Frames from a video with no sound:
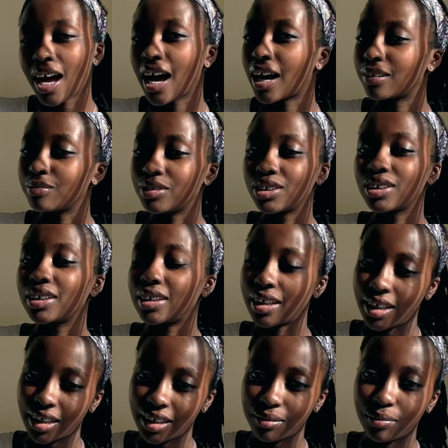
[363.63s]
I'm just
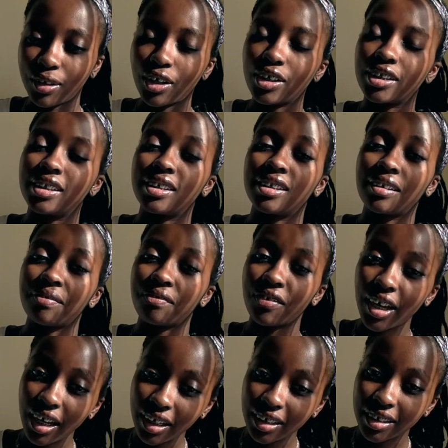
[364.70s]
saying it because it's a
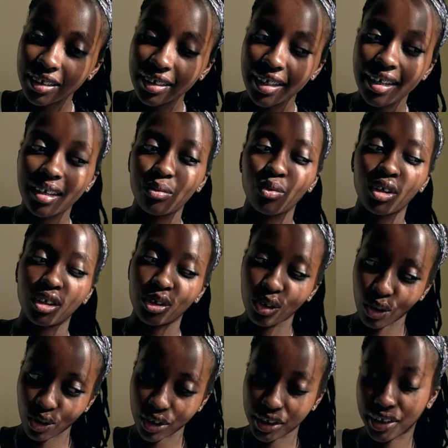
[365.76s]
fact and we're
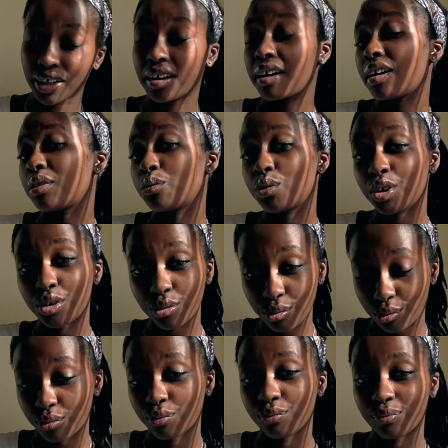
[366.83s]
taught and we
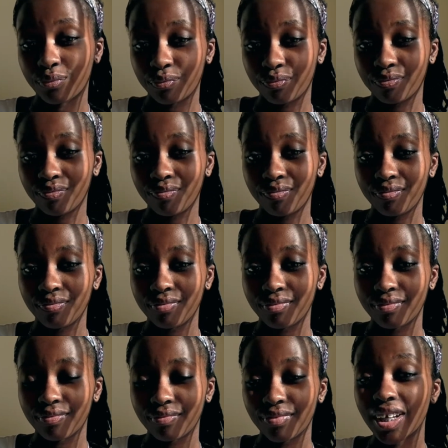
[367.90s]
know.
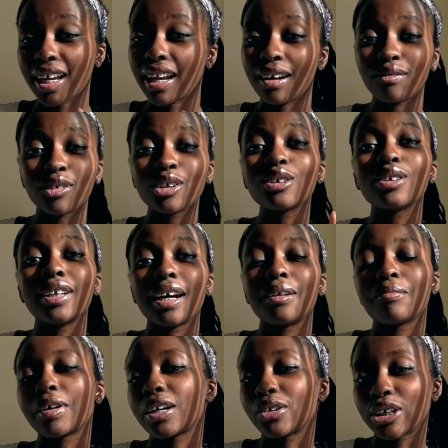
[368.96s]
And I've also done
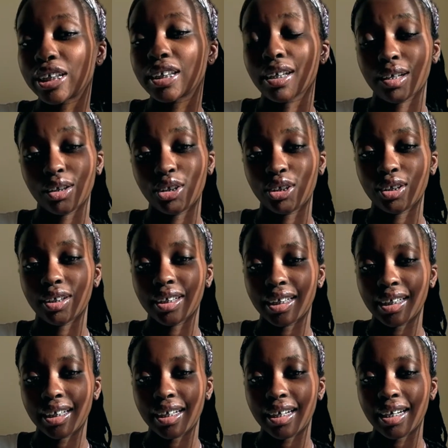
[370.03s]
my research.
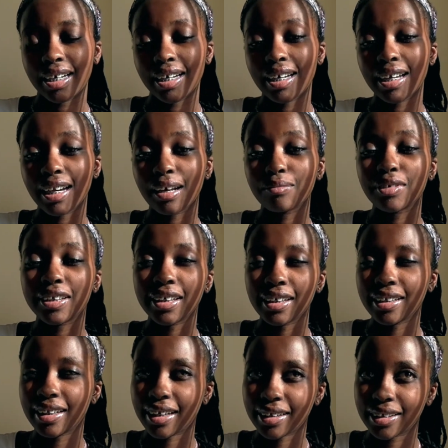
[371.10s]
And I'm saying
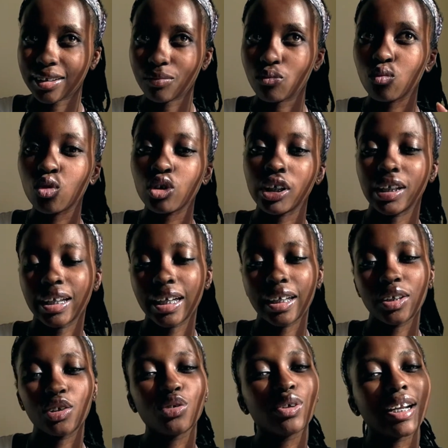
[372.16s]
that mostly
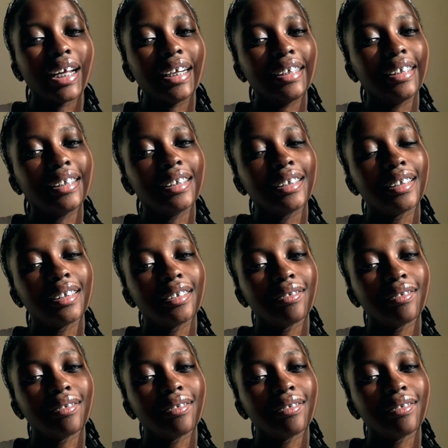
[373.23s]
to ladies